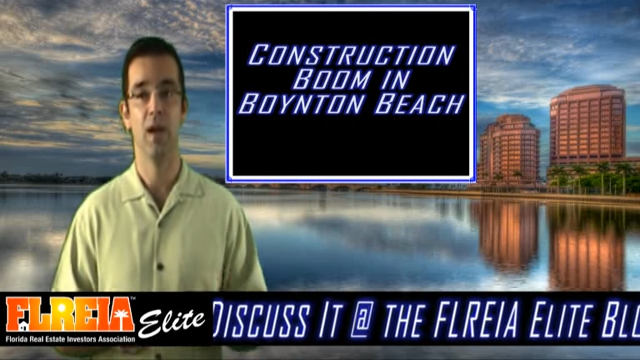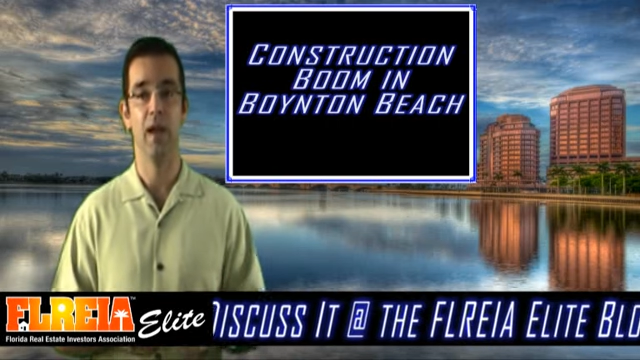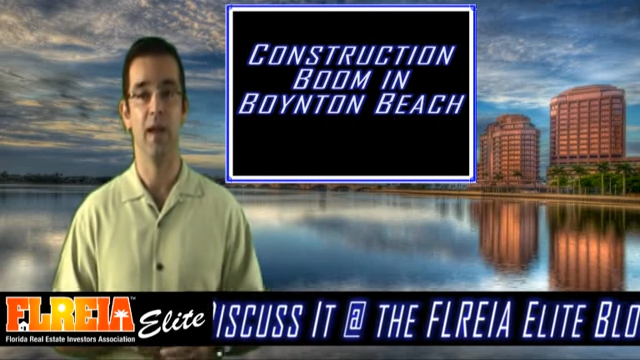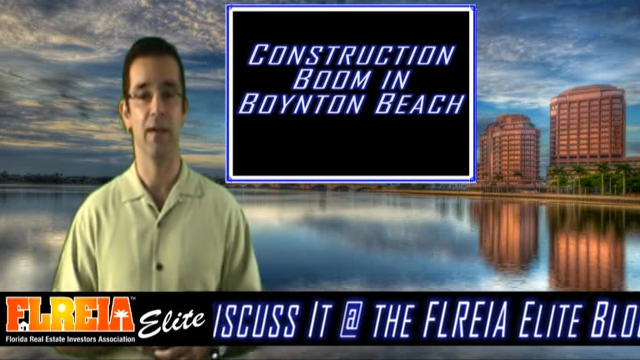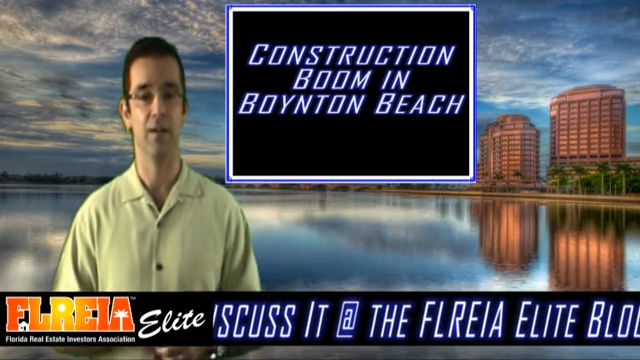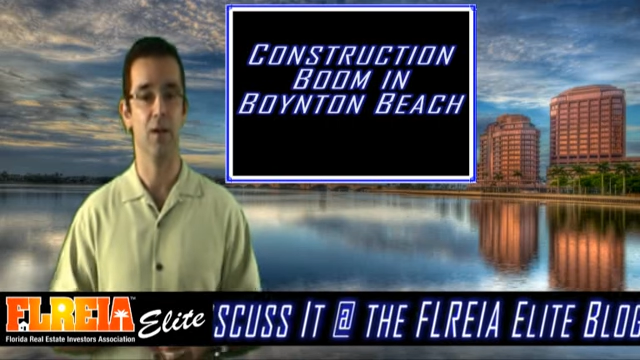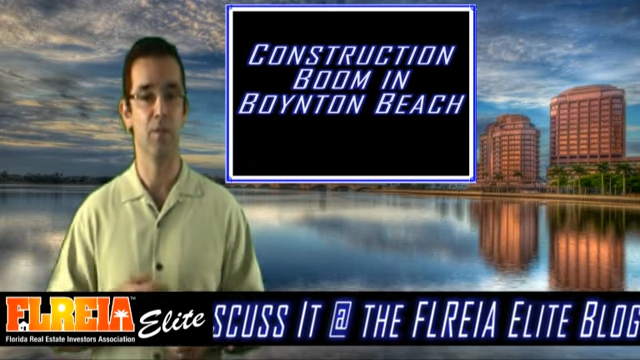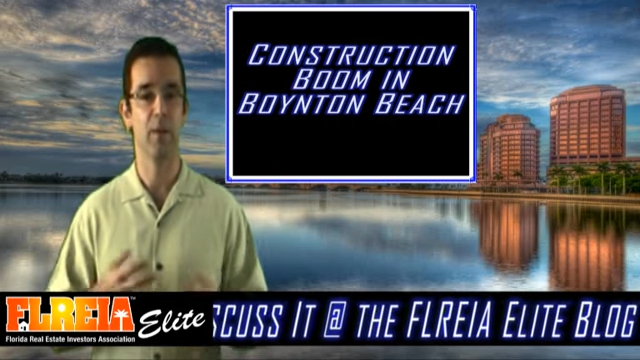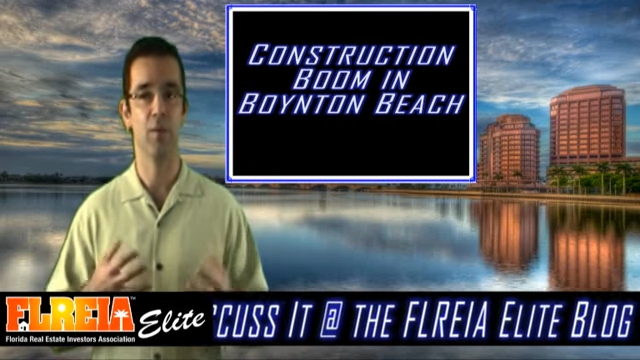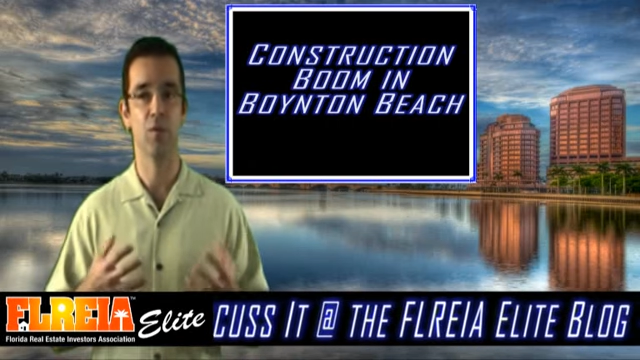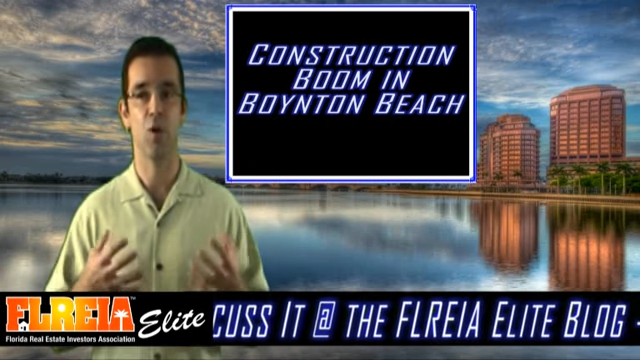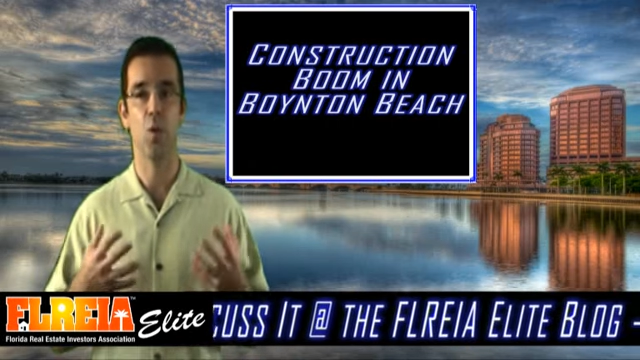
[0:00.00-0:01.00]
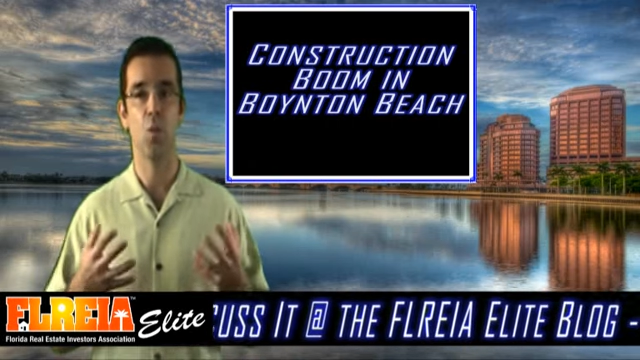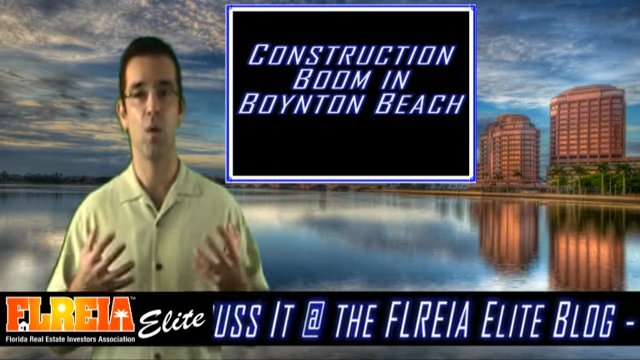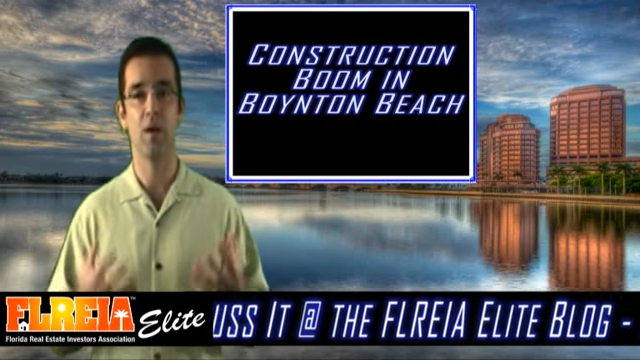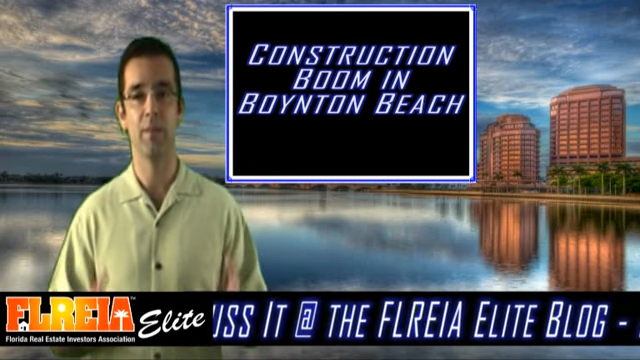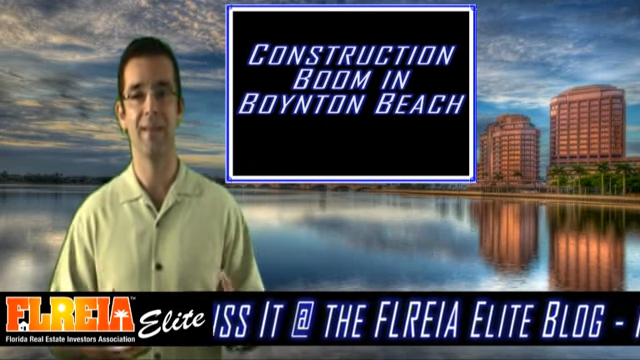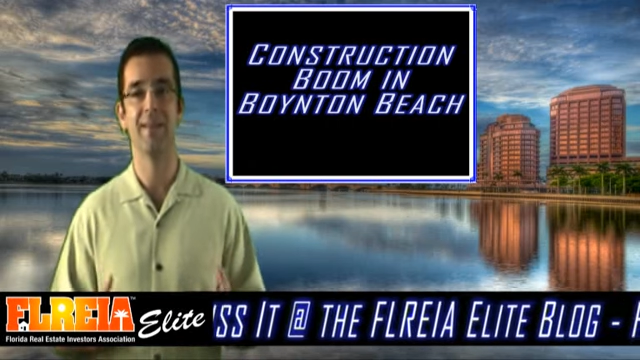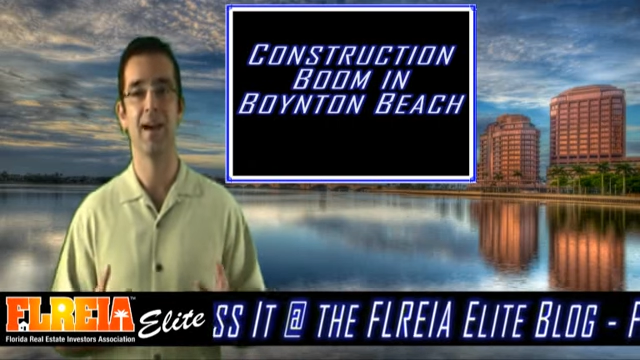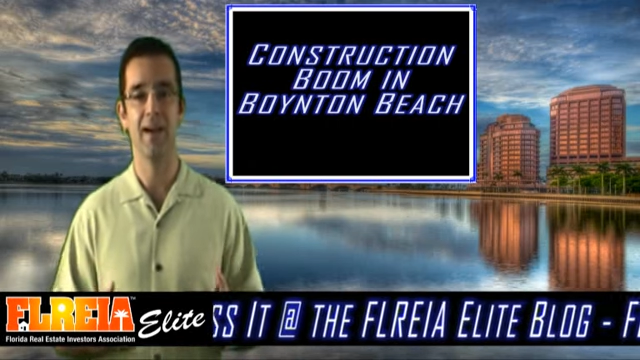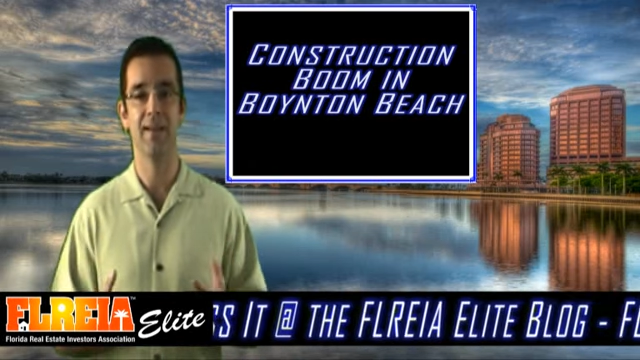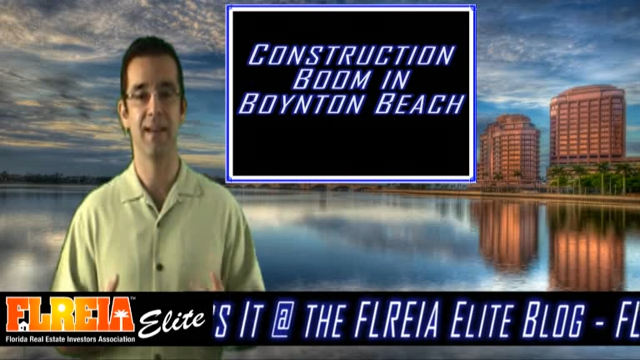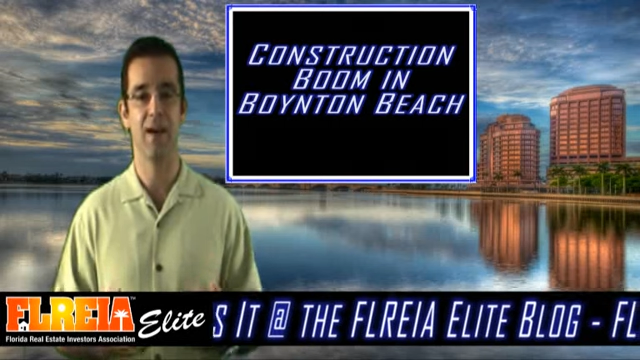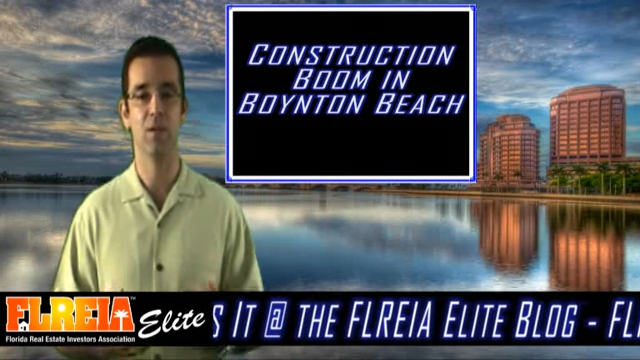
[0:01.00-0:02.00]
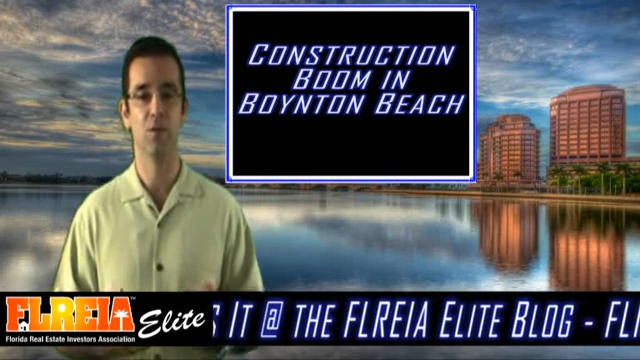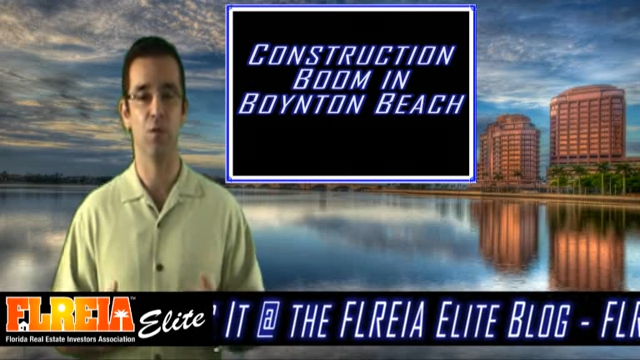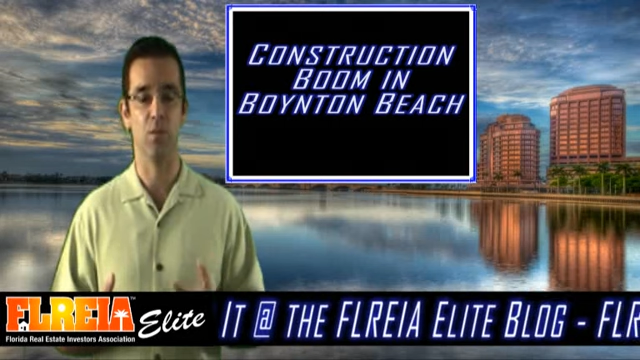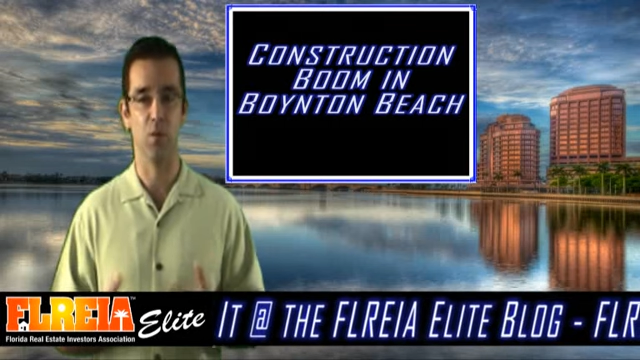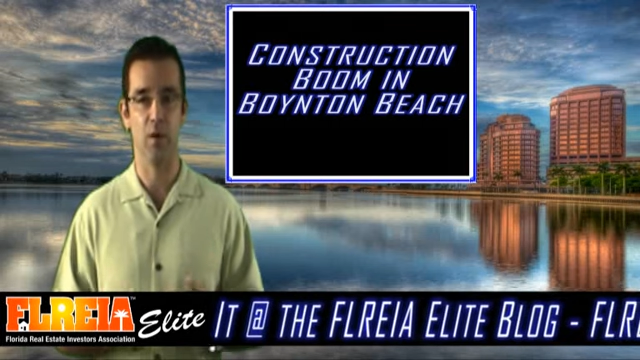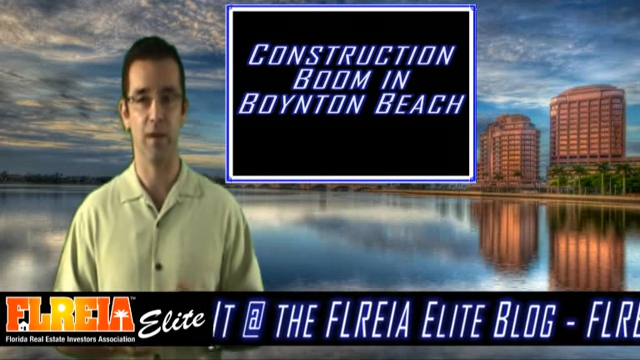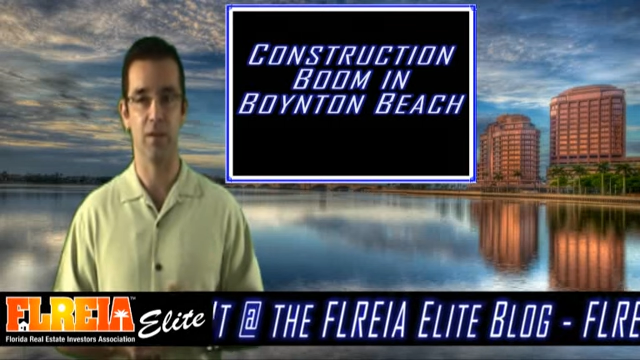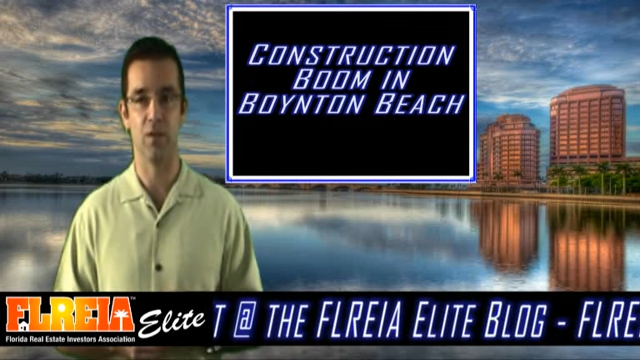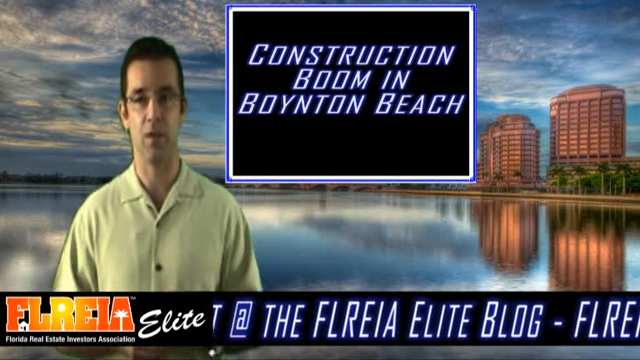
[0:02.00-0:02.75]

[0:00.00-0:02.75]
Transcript: And young people don't want to be tied down to a mortgage.